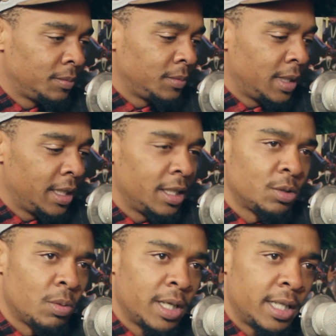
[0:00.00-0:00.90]
It
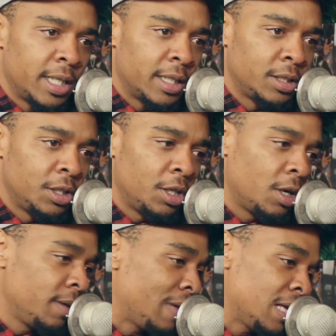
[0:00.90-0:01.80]
is what it is,
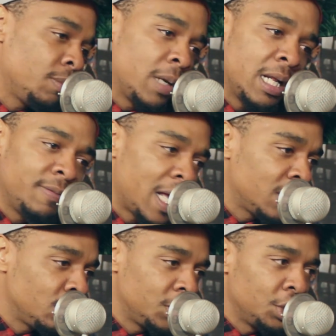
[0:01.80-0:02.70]
if
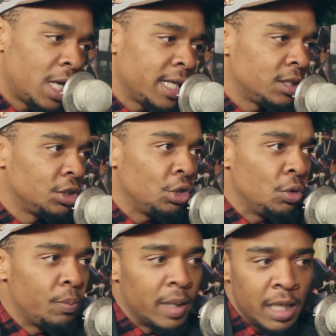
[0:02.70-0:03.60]
that's what you like to
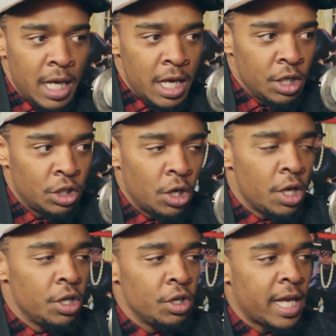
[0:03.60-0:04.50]
do, but
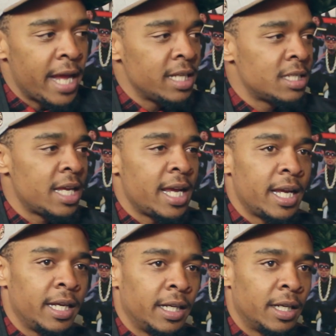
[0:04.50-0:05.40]
you can't
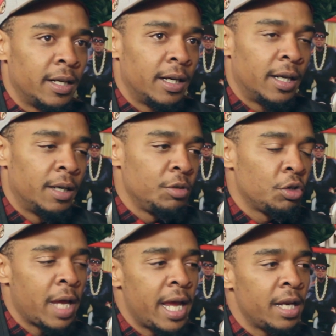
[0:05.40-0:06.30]
say you
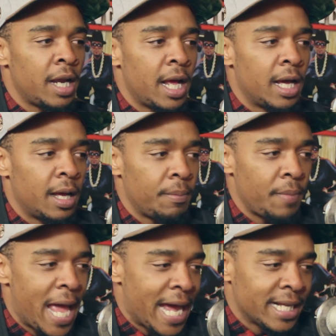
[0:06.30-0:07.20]
can't
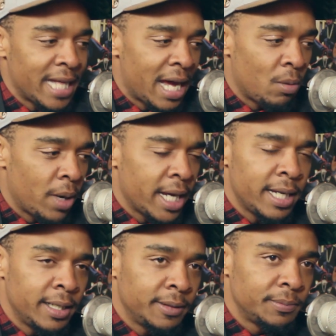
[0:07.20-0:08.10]
act that
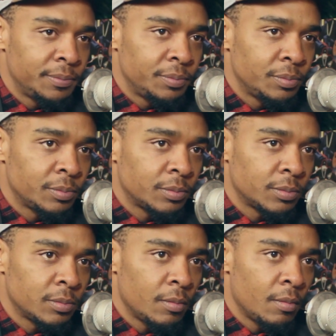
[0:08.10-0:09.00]
way
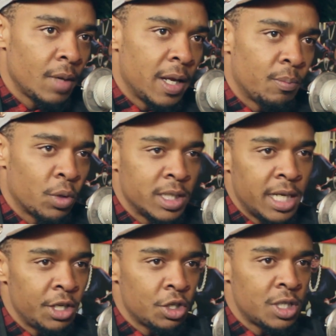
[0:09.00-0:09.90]
and
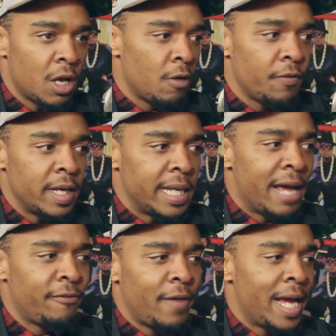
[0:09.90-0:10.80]
present yourself in
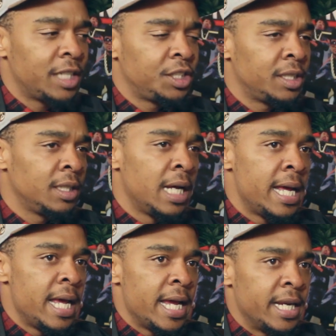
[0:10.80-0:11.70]
that fashion
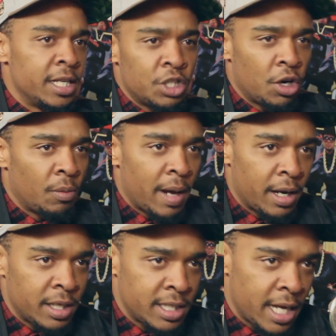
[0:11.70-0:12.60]
and then turn
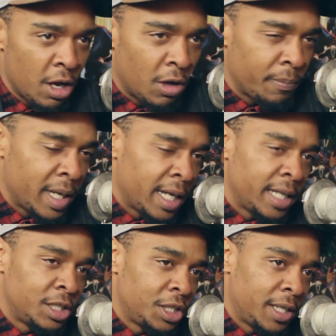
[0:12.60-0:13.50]
around and say all men
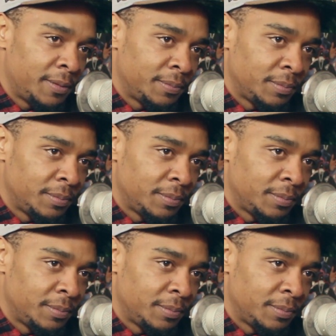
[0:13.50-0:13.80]
ain't shit.